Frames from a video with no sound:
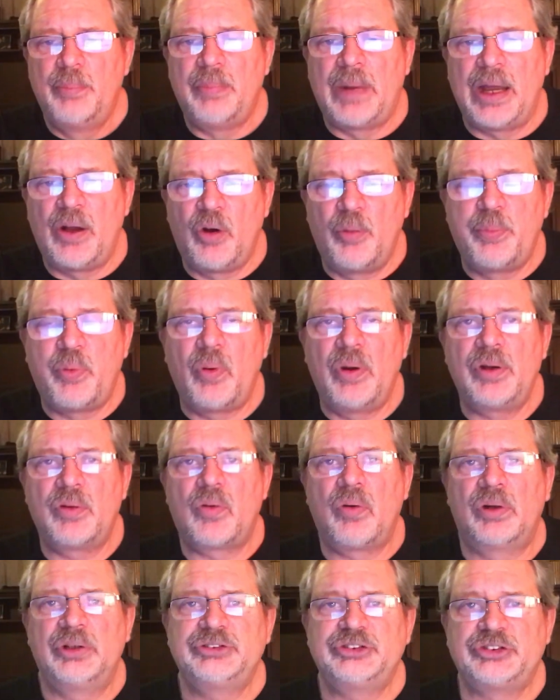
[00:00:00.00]
My whole point, of
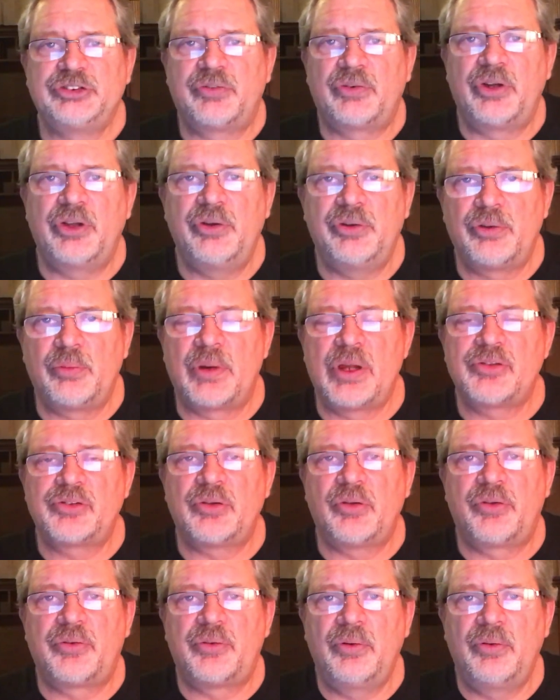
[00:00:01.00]
course, is for you to
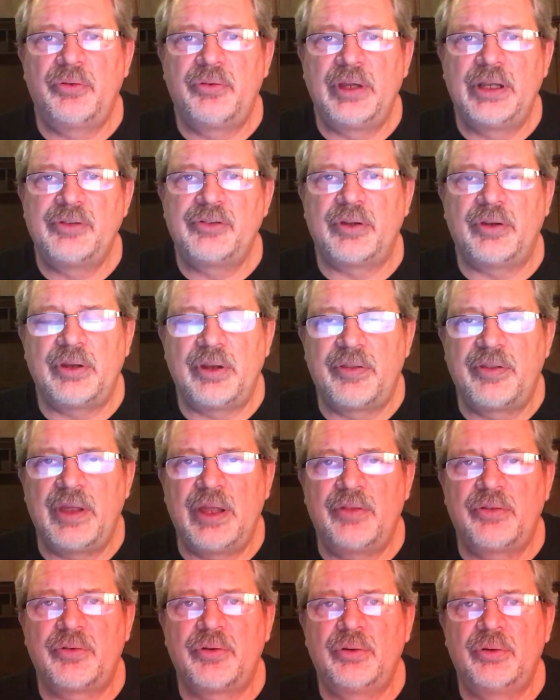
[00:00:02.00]
wrestle through things and to
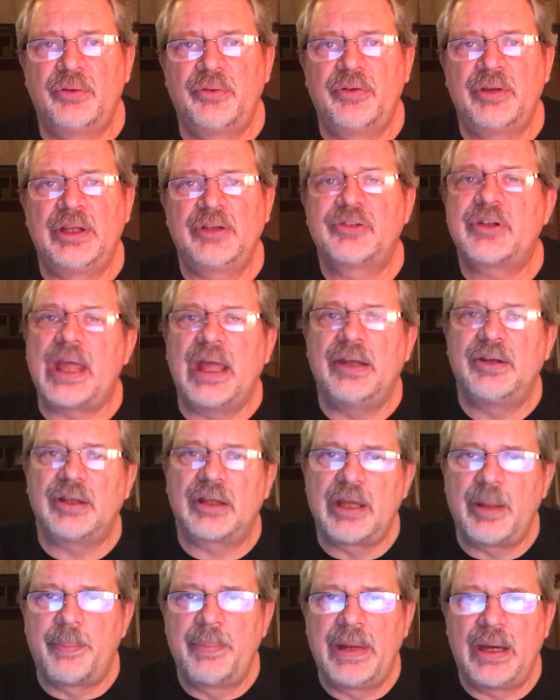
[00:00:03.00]
think through things and to
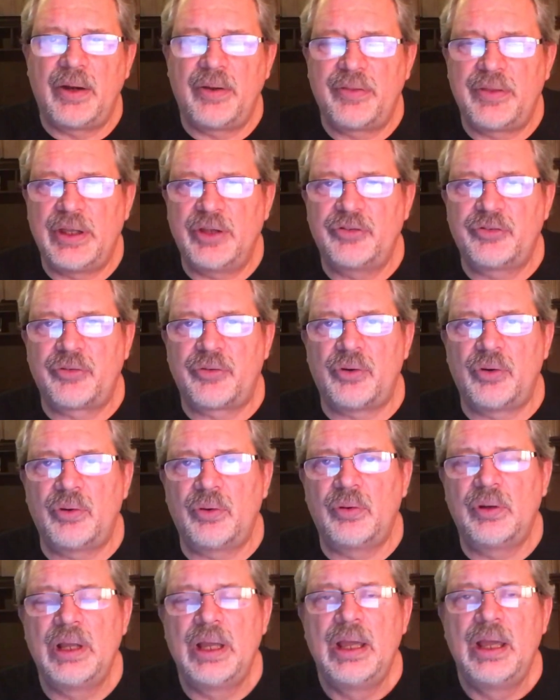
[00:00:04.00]
compare things
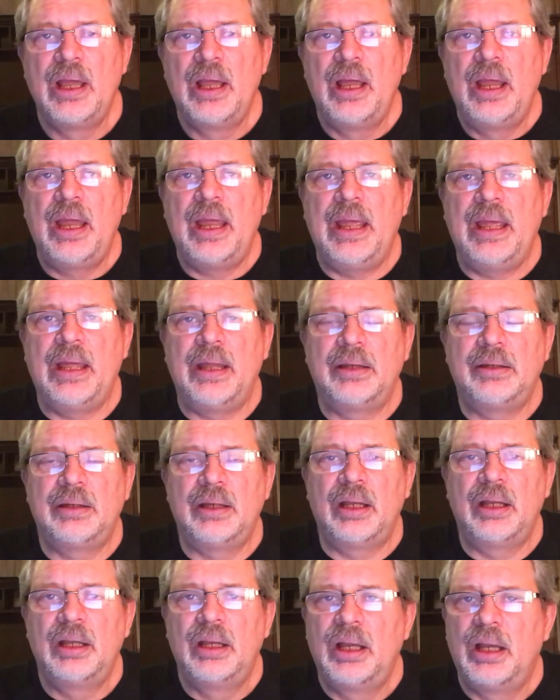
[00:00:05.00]
through.
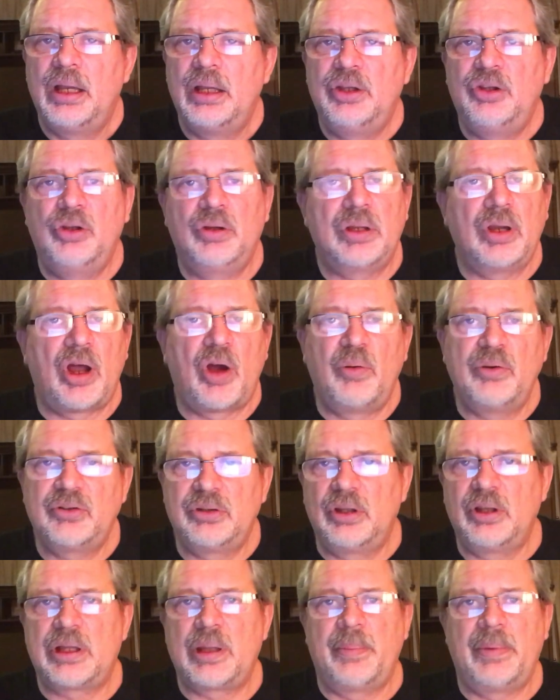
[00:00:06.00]
And you can
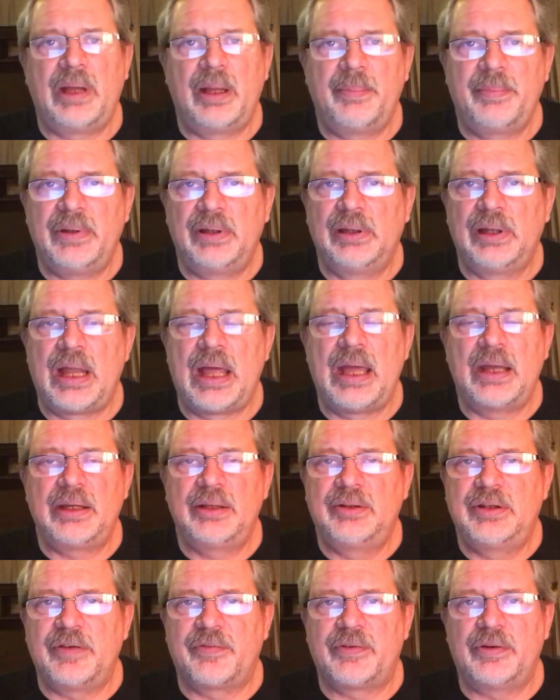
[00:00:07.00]
always look them up online
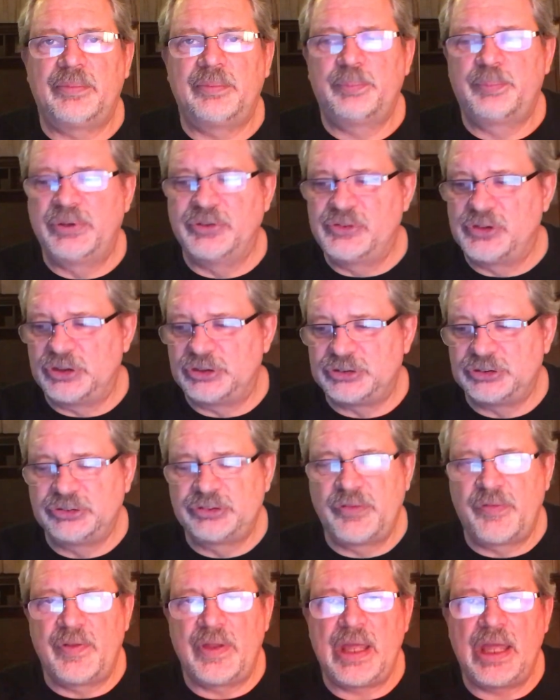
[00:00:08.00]
in different
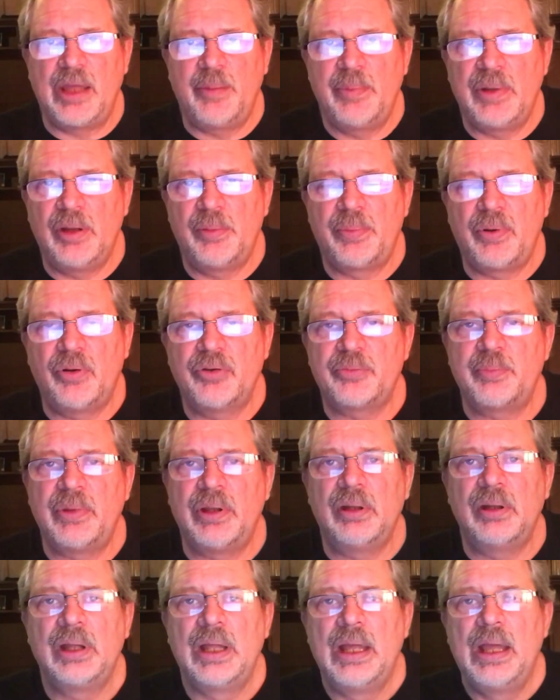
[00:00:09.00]
positions of the a-mill,
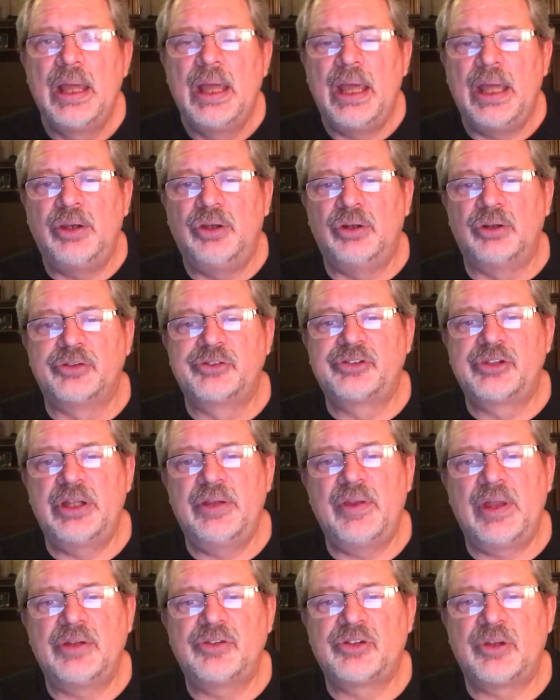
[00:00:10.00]
post-mill, and you'll
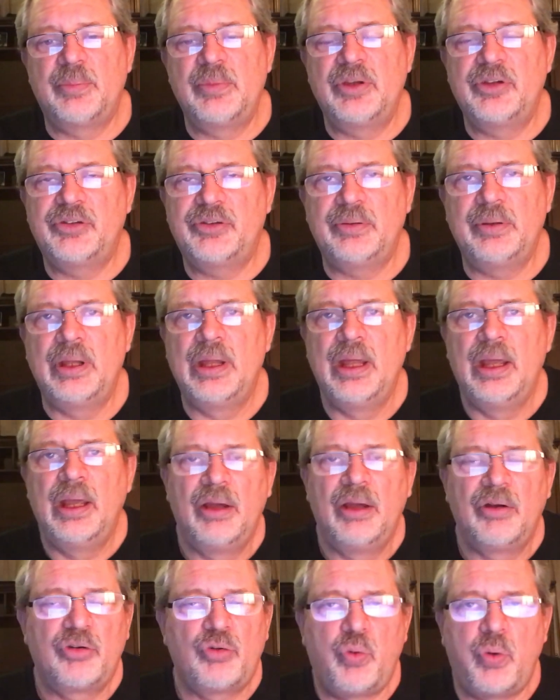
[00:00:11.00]
see that some of these
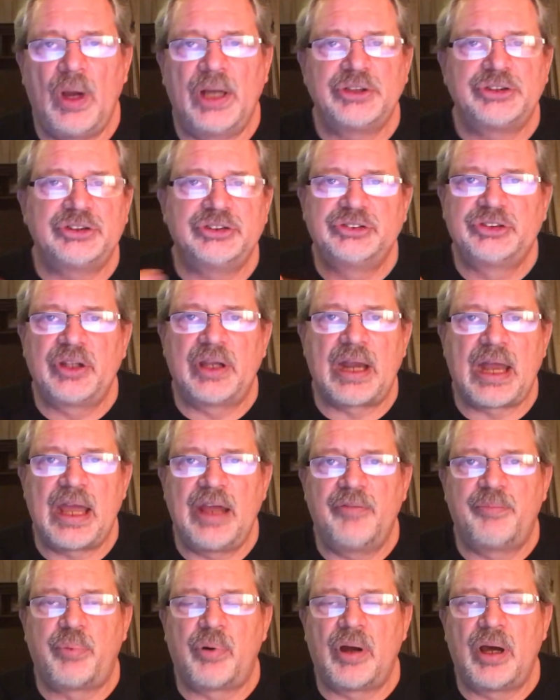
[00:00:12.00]
questions that I
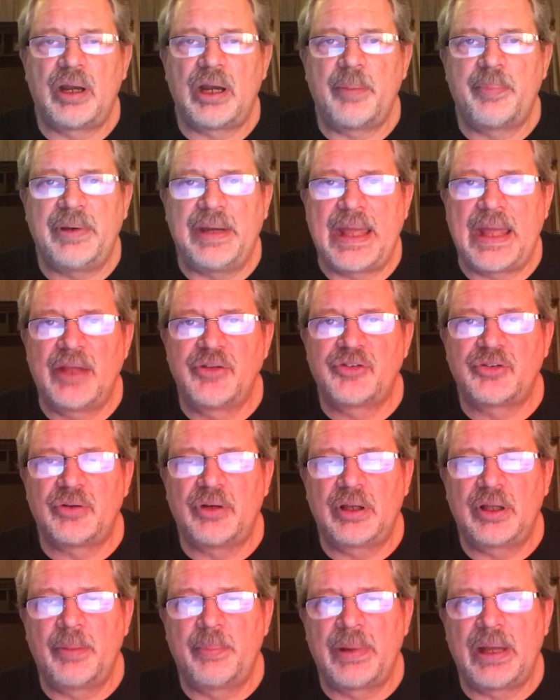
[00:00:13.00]
have brought up and
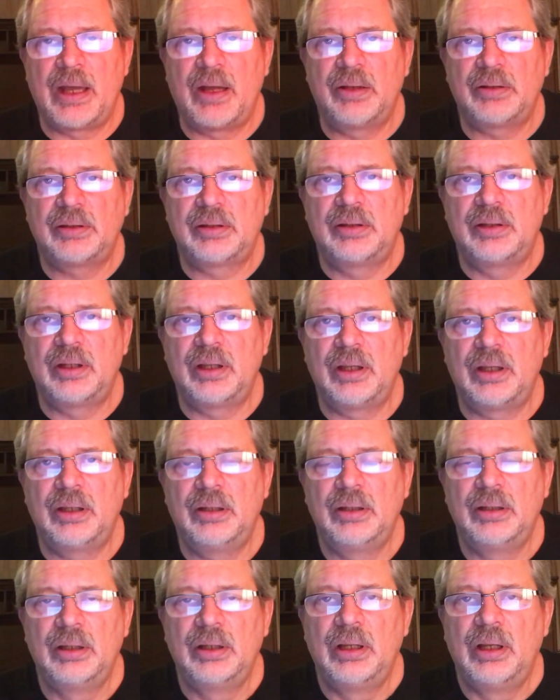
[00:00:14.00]
answering about
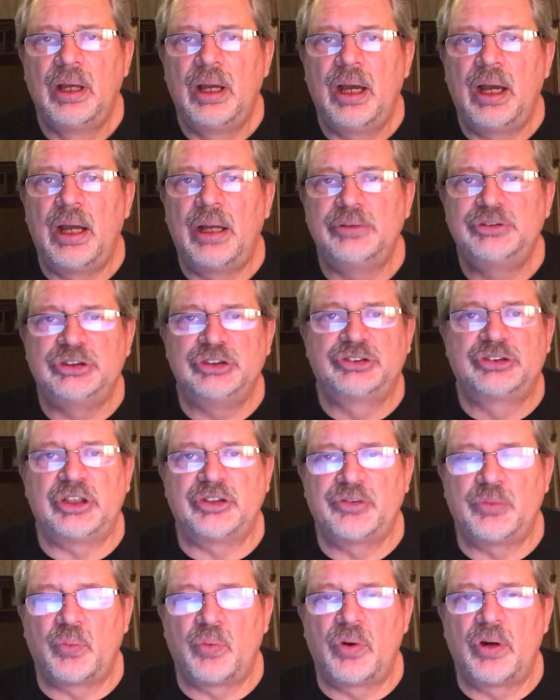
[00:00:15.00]
just
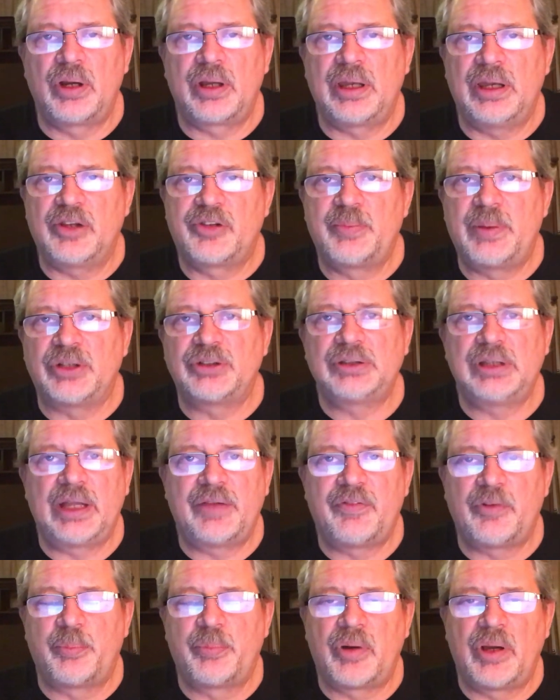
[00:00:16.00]
doesn't work, and especially
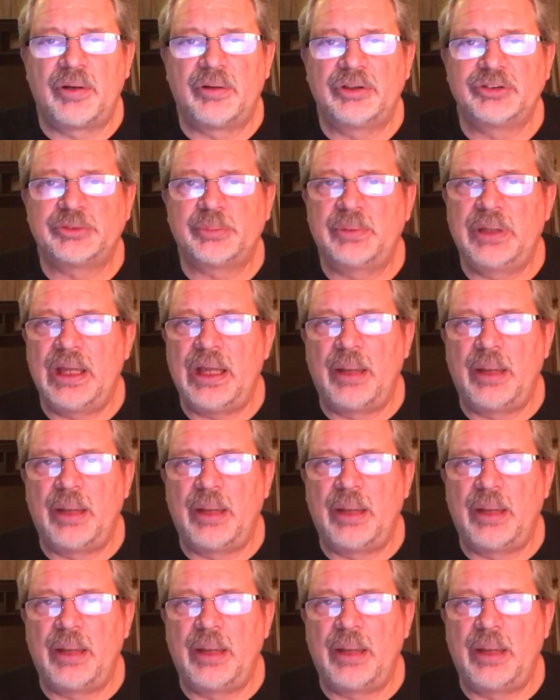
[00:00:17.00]
like for preterism.